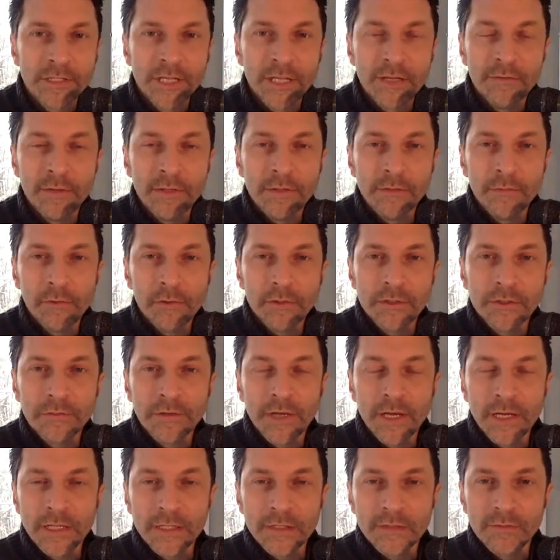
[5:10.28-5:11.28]
T V, the voice of
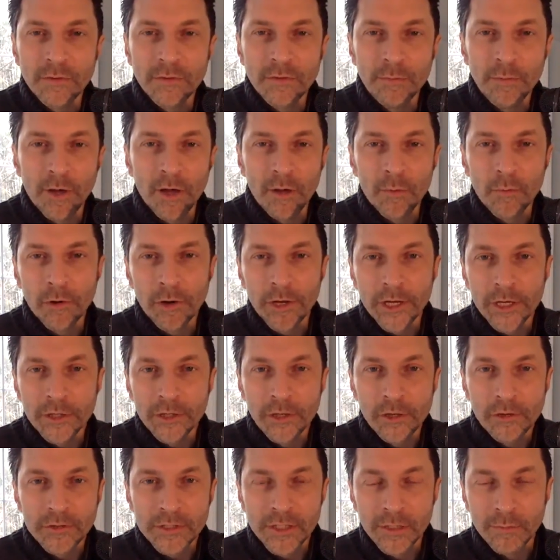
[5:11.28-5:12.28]
college football, bringing
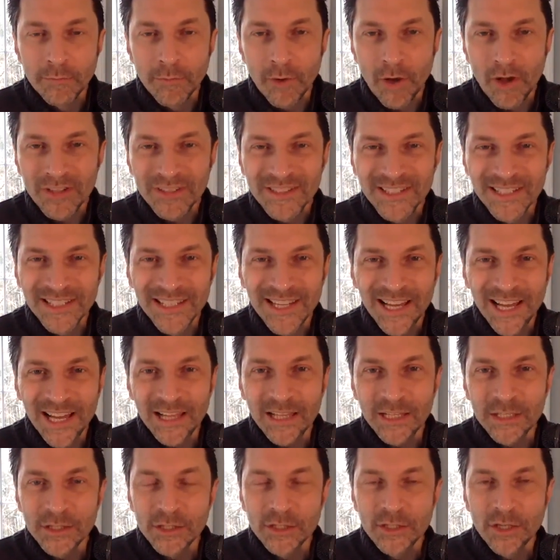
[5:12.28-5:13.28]
you some Boston
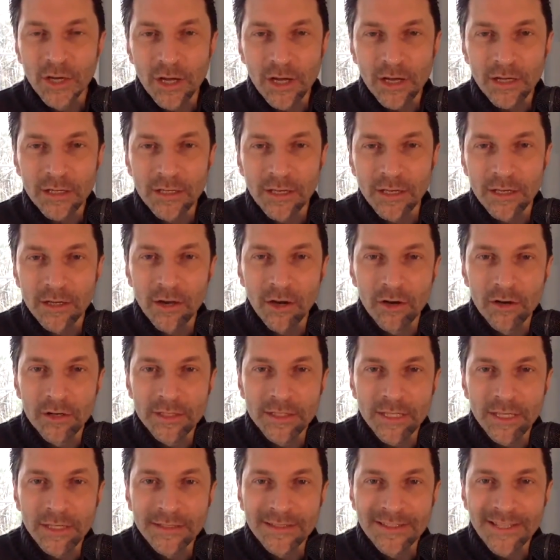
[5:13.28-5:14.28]
College talk, uh,
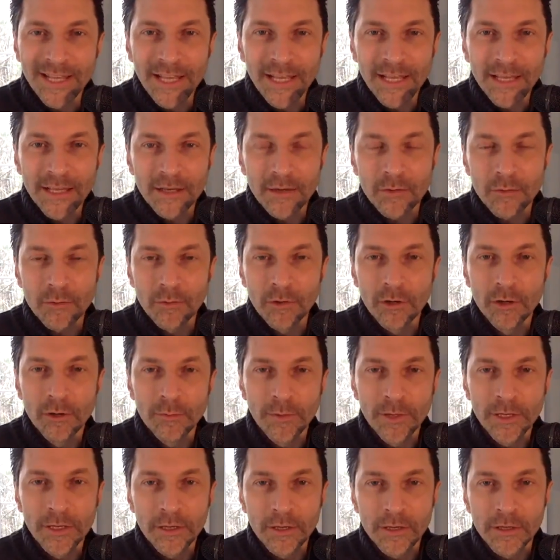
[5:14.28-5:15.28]
courtesy Dan
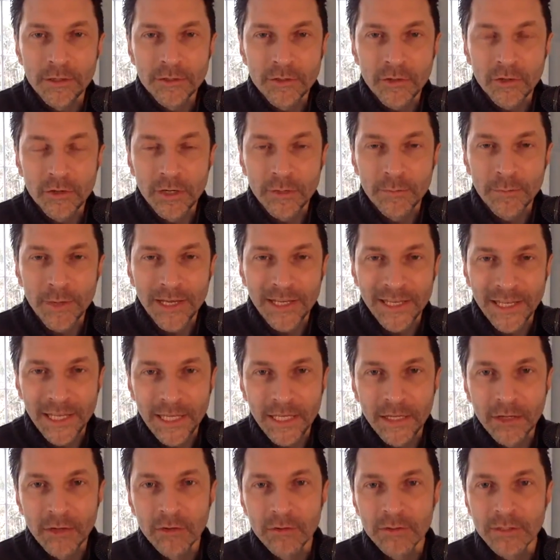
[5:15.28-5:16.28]
Rubin. You can join him on
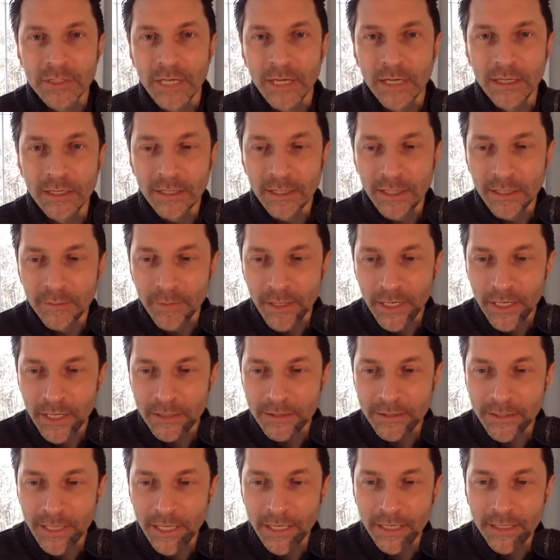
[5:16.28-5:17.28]
Eagles
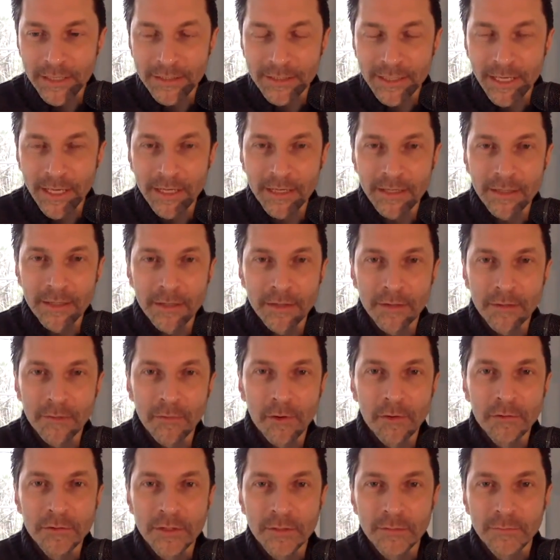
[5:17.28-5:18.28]
Unlimited. Dan is headed to the
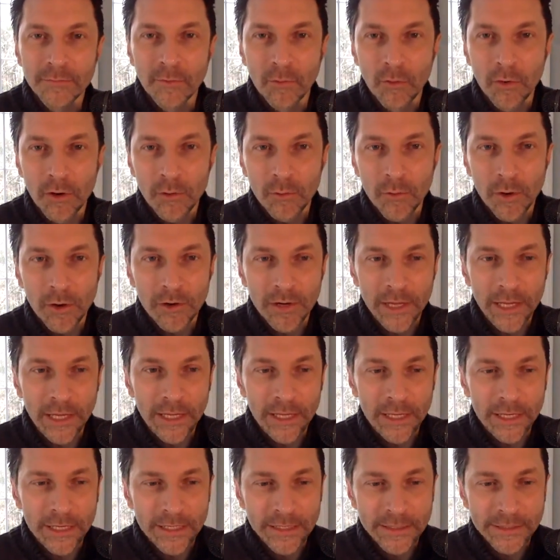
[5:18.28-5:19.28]
Frozen Four, where
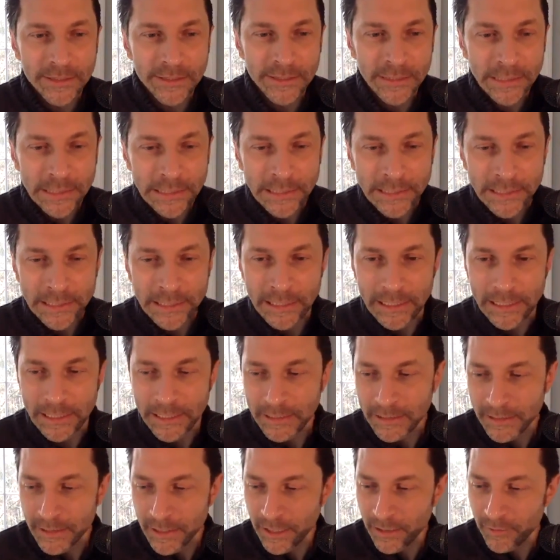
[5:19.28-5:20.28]
he is
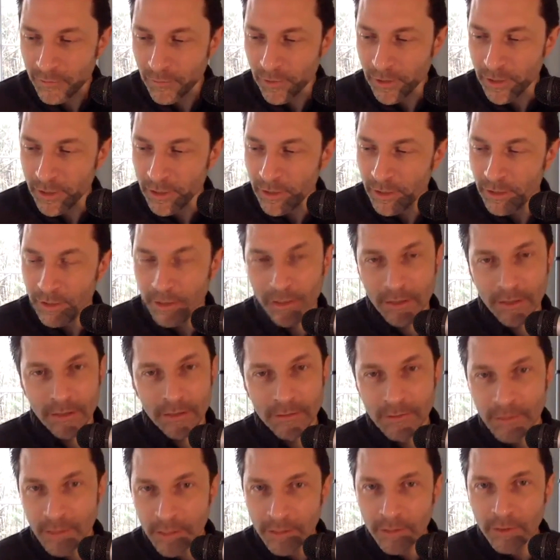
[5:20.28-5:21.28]
uh, covering a
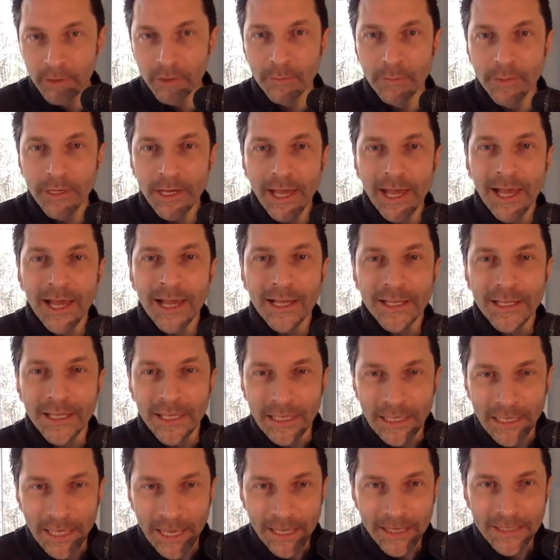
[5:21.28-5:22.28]
uh, little bit of
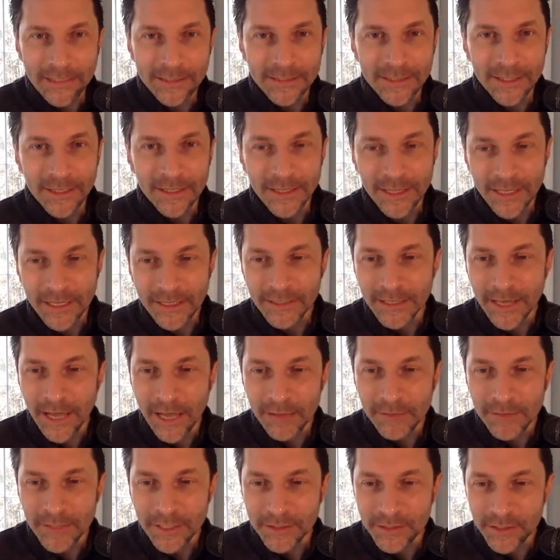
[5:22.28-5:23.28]
hockey as uh, he
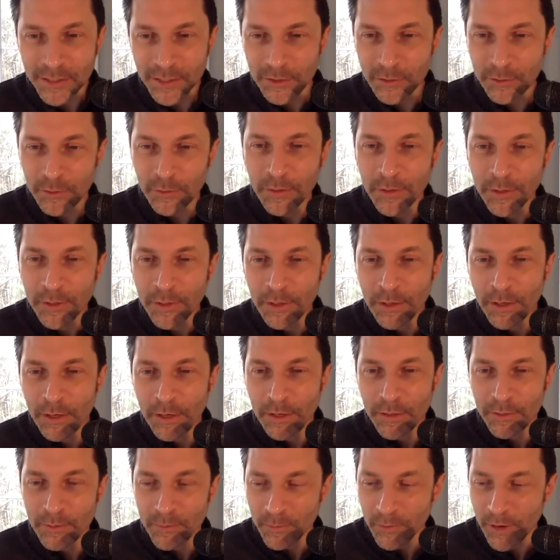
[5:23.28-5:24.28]
dives into
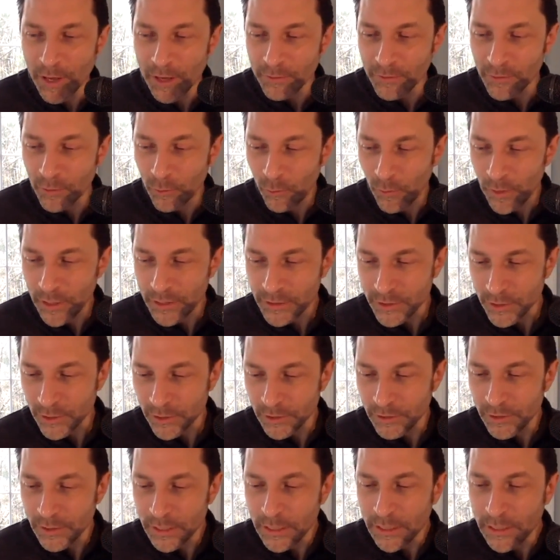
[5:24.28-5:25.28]
uh, throughout the
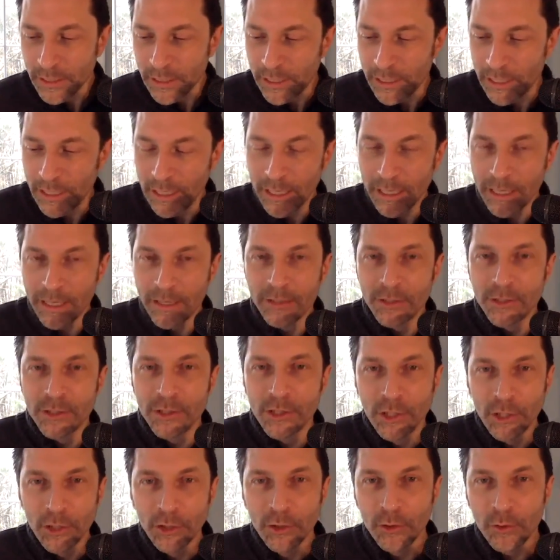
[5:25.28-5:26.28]
winter. Uh,
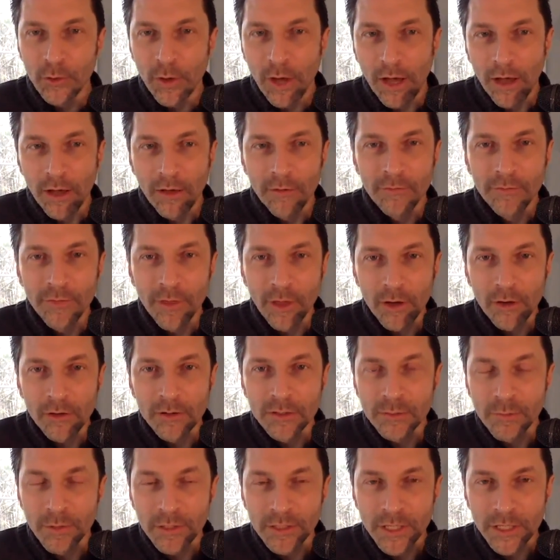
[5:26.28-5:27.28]
two of
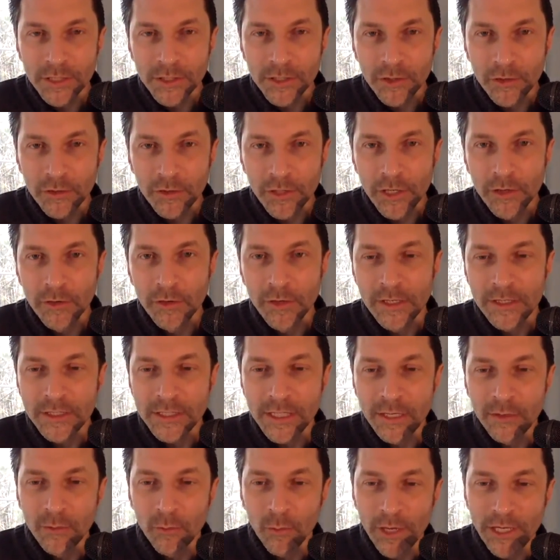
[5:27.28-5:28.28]
those positional
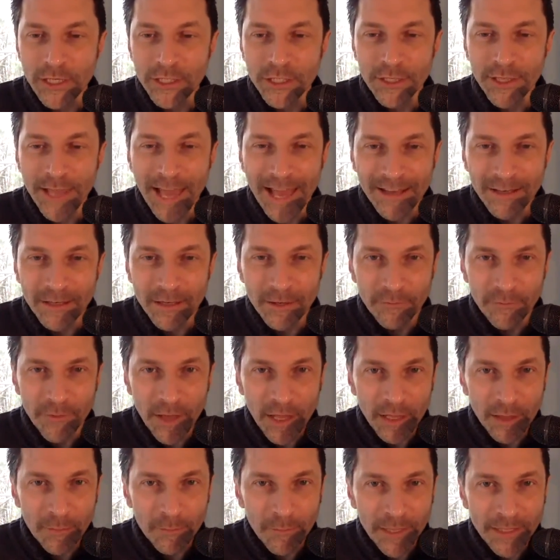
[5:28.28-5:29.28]
units in which that
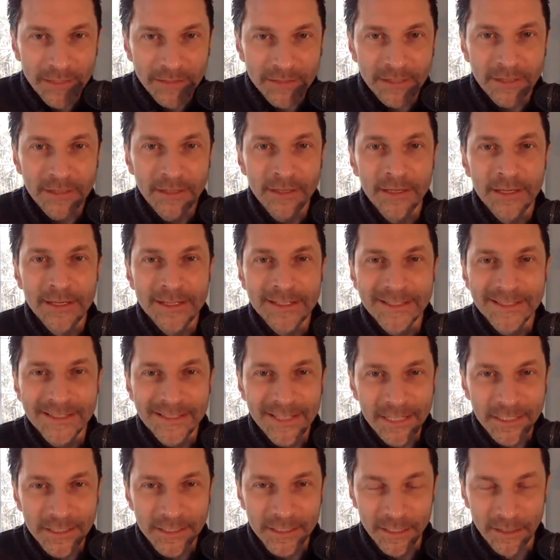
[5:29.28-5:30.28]
development
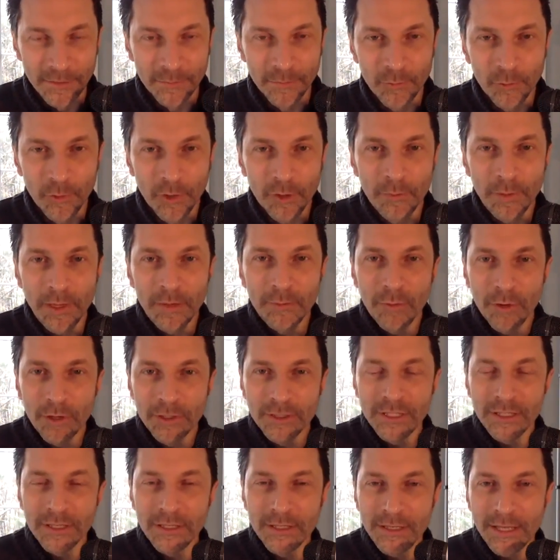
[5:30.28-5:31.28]
system will be
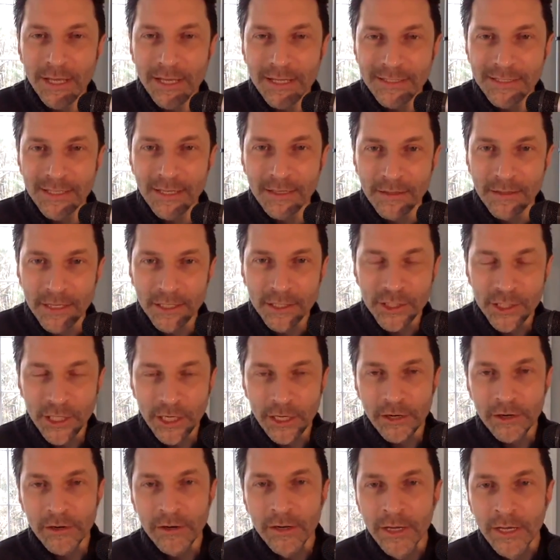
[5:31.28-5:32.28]
put to the test this
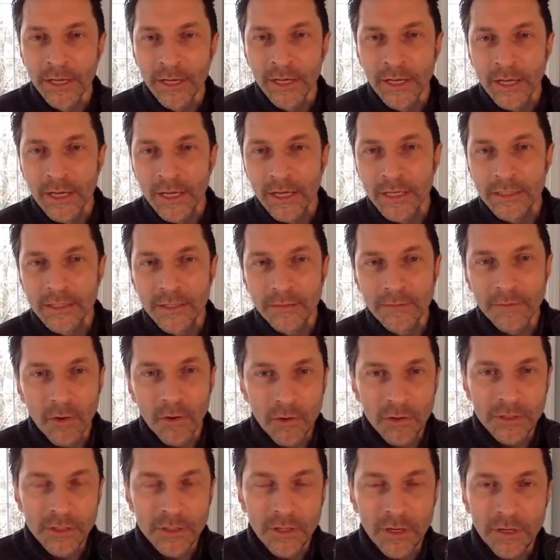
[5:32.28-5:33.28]
year is, of
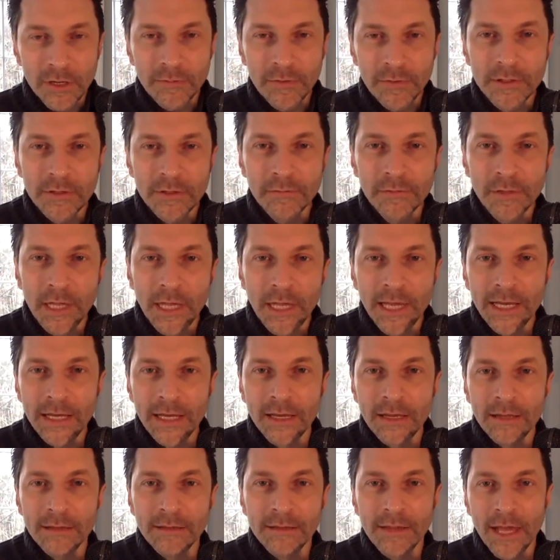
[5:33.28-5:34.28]
course, an offensive
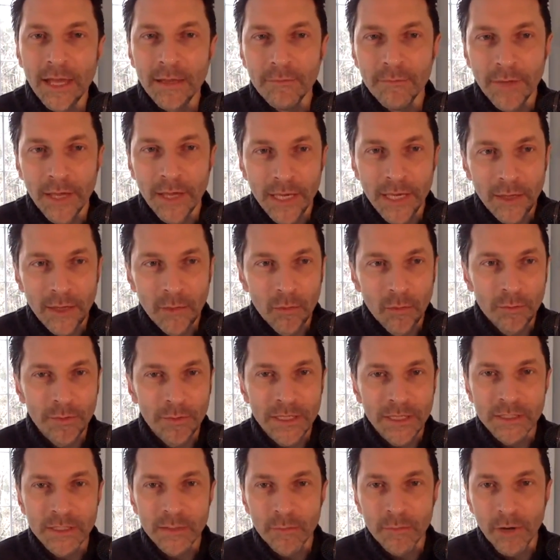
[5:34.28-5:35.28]
line that many would
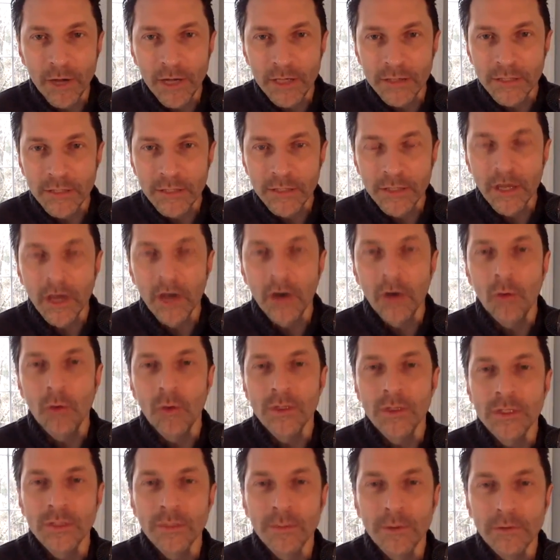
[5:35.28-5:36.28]
be surprised to know
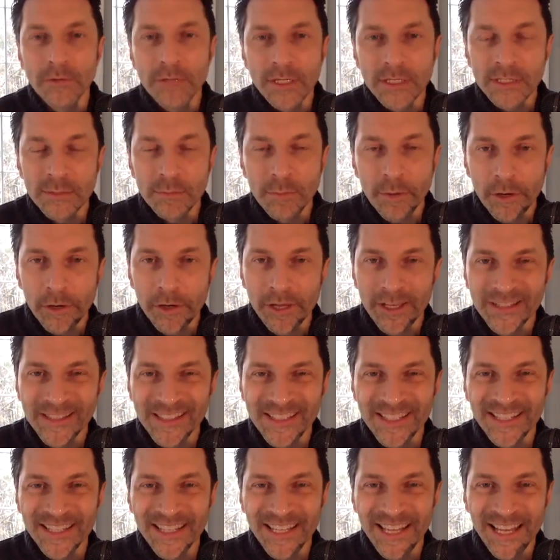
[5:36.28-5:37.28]
was the most
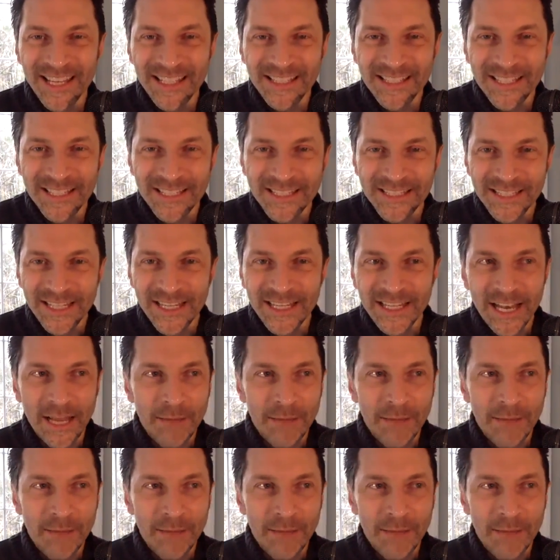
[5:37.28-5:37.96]
experienced in the A C C.